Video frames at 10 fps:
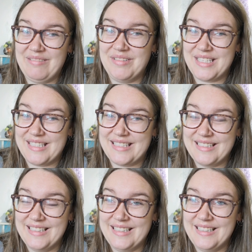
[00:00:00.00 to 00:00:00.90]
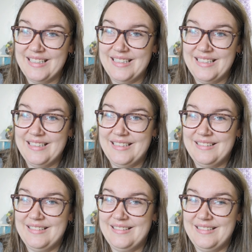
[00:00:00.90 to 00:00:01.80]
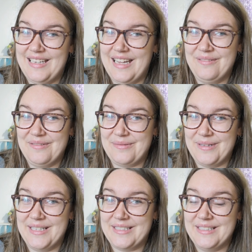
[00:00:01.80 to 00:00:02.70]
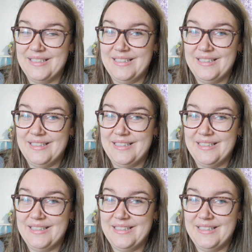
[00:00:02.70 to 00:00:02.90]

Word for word: it was yeah it was weird.